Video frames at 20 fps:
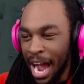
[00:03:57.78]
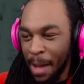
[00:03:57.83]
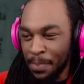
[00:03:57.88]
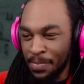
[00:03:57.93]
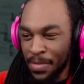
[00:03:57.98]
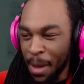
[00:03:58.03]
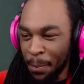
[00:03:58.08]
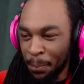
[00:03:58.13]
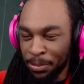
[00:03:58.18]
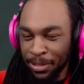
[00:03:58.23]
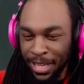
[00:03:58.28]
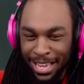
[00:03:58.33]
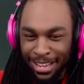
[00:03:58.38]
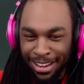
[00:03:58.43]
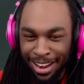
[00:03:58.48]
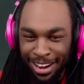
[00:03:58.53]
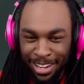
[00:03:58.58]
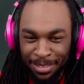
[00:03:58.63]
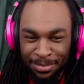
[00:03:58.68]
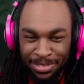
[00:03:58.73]
I'm not playing
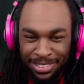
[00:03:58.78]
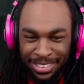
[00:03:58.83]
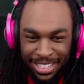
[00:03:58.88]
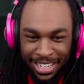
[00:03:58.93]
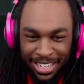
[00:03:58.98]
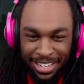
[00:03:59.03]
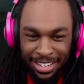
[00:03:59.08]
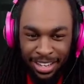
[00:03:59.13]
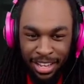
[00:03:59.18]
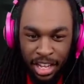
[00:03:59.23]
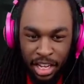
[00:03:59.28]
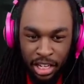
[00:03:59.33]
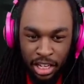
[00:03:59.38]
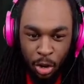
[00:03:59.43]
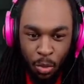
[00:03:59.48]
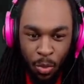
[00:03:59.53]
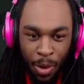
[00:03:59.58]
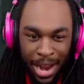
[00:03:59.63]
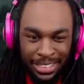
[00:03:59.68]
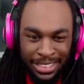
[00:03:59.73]
Arkham City. Yo,
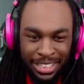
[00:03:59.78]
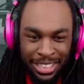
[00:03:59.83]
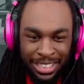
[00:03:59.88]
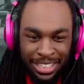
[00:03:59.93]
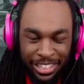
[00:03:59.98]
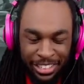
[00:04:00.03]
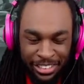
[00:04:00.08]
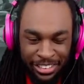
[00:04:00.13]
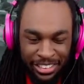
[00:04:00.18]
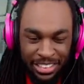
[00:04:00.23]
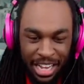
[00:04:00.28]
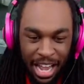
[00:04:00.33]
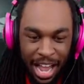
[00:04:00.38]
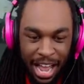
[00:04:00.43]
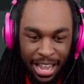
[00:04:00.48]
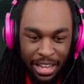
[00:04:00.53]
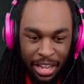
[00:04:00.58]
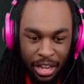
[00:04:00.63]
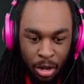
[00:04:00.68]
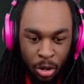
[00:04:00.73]
why is Claire
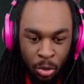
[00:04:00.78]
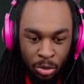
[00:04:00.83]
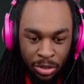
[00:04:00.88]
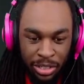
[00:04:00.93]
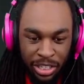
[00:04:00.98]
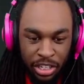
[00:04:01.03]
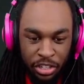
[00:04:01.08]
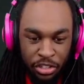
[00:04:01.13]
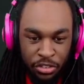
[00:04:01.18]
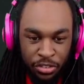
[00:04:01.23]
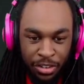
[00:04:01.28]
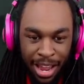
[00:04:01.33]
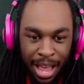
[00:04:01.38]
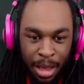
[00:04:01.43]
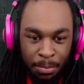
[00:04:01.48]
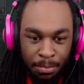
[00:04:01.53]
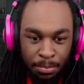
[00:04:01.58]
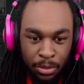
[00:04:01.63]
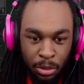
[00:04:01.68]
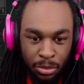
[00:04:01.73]
dying? Holy
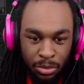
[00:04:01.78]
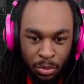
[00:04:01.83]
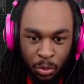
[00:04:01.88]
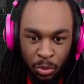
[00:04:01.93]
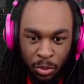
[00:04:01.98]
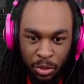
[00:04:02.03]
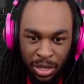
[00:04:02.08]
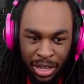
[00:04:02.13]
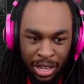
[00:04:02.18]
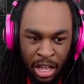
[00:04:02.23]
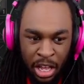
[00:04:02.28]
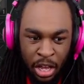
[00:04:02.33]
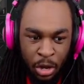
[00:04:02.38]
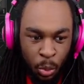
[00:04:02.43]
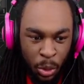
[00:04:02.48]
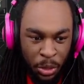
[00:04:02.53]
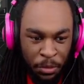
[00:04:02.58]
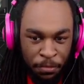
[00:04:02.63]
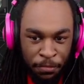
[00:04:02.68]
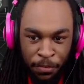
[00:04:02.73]
crap, bro. Uh,
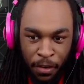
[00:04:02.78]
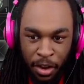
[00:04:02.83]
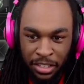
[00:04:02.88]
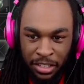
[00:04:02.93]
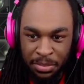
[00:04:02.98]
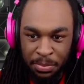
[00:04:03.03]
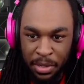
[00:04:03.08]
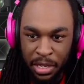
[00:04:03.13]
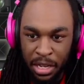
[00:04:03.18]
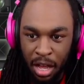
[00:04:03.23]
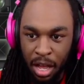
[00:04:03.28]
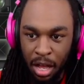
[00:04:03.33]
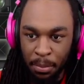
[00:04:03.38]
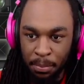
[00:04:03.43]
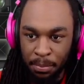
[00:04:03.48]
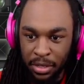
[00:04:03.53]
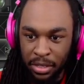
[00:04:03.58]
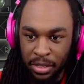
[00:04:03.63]
what fucked me up?